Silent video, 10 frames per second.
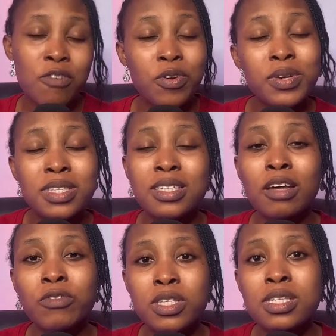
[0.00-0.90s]
For instance,
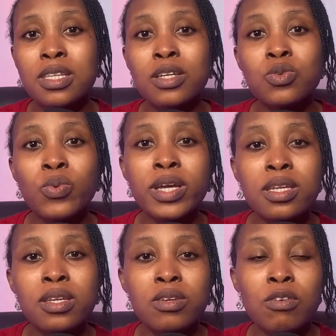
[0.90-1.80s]
I've noticed that
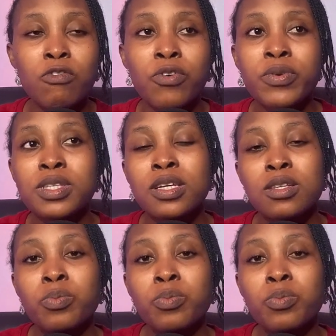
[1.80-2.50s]
when, for instance,